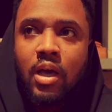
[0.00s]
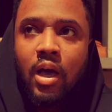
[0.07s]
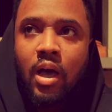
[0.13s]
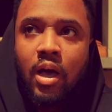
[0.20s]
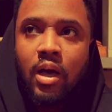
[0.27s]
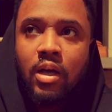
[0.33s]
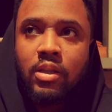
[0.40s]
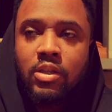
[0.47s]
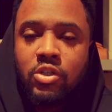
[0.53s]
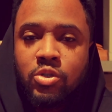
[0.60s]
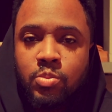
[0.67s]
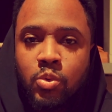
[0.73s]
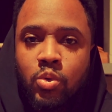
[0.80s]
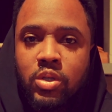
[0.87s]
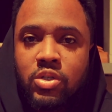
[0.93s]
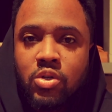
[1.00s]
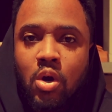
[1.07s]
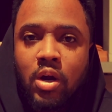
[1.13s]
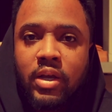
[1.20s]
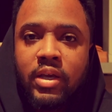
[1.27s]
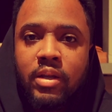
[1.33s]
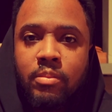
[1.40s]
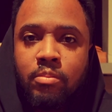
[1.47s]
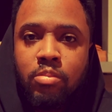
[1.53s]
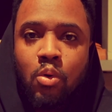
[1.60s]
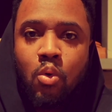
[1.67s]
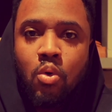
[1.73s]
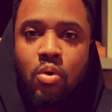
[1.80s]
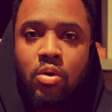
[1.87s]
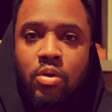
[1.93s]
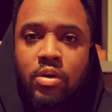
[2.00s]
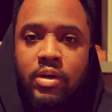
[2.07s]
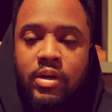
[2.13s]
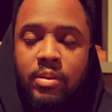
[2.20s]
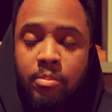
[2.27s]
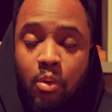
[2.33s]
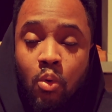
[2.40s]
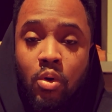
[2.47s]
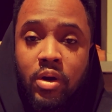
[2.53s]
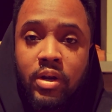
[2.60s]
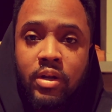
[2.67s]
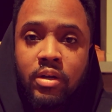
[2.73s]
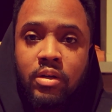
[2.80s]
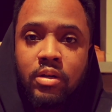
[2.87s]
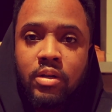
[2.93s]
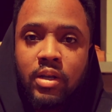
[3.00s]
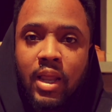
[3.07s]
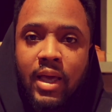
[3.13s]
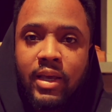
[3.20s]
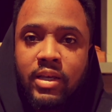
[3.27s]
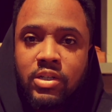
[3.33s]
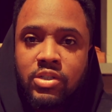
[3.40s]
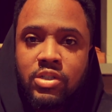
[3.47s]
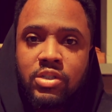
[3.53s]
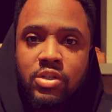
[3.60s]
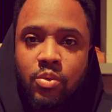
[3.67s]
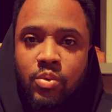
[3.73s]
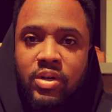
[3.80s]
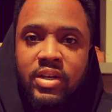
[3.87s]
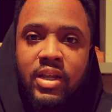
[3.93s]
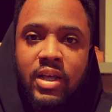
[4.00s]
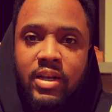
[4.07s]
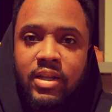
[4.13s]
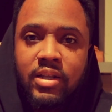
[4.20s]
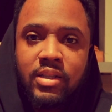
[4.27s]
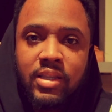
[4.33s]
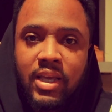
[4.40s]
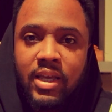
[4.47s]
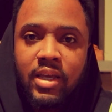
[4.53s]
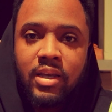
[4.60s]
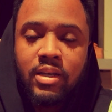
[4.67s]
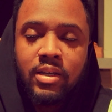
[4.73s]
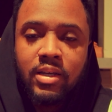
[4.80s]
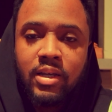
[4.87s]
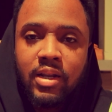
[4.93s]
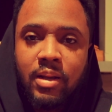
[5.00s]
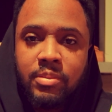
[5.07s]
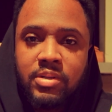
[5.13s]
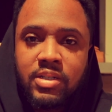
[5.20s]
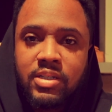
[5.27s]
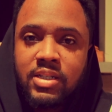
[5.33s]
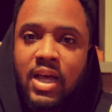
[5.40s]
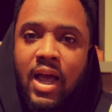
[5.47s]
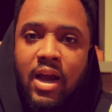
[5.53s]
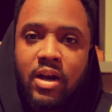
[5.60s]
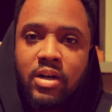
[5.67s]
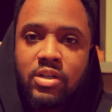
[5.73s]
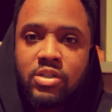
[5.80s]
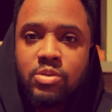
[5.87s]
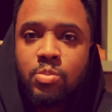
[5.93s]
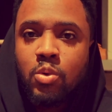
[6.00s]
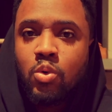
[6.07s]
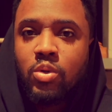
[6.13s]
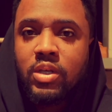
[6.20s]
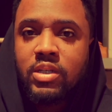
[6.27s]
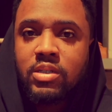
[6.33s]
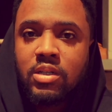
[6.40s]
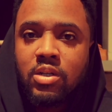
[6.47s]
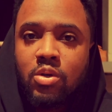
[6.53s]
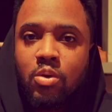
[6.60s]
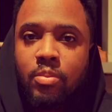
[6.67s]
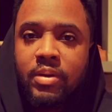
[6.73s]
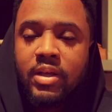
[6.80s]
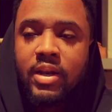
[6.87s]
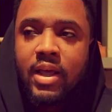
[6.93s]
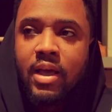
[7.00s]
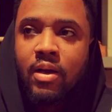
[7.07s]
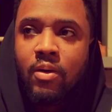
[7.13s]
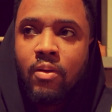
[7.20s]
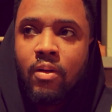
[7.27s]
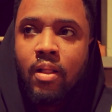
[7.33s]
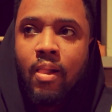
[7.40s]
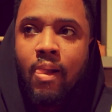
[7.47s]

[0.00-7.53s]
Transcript: Uh, the smoothies are getting bored, boring. Like, it's just a redundant thing, and I'm just tired of smoothies a little bit now.